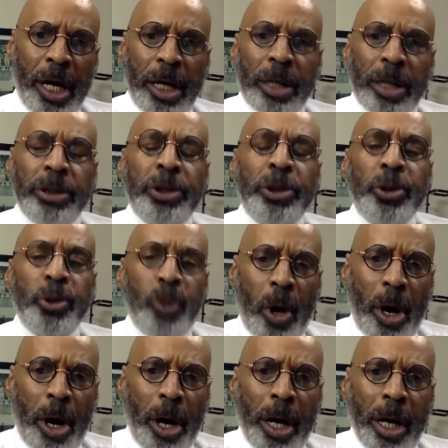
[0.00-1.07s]
you
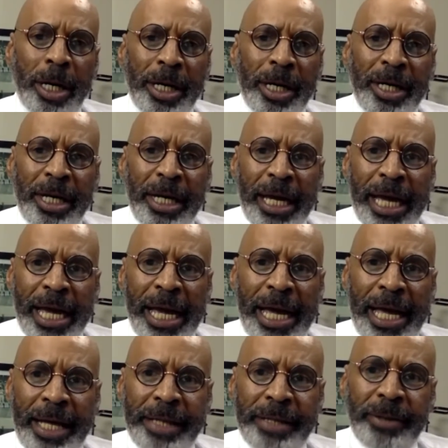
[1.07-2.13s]
are
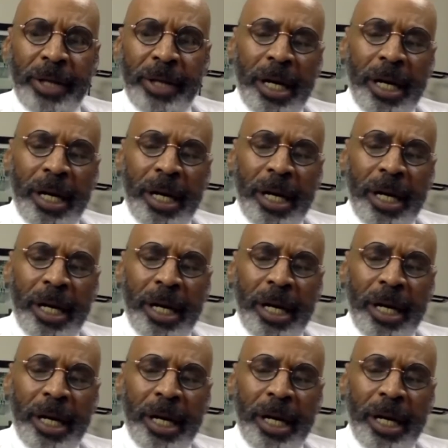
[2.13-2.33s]
and